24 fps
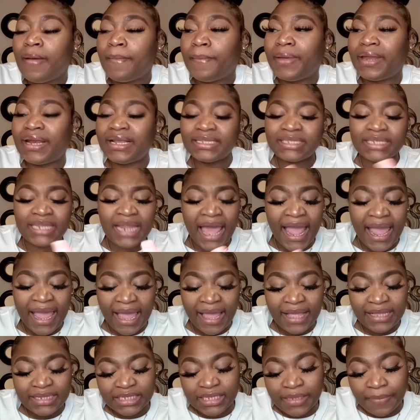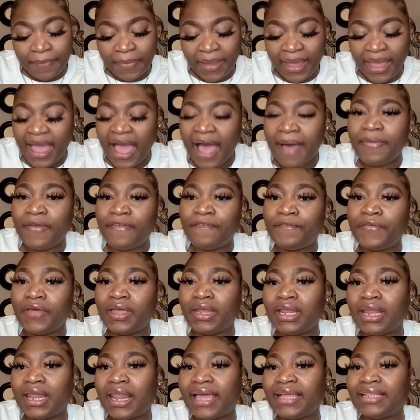But it's like, to me, I be
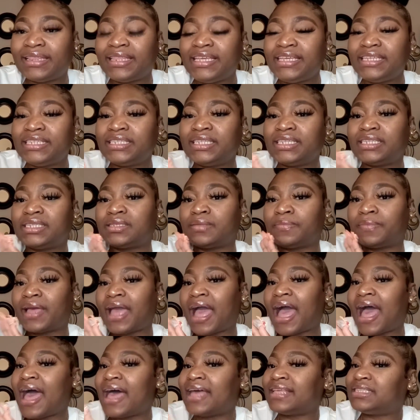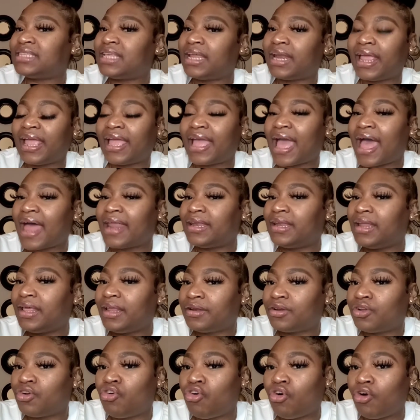feeling like these is some guys that ain't got
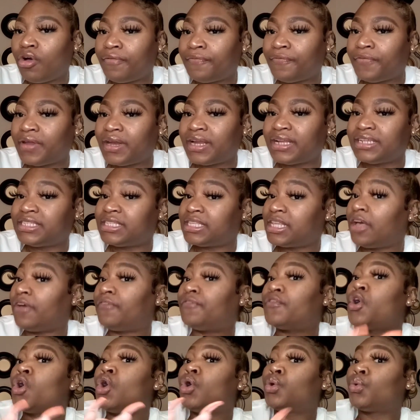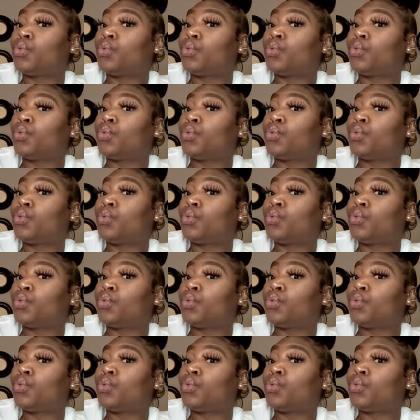nothing going for themselves,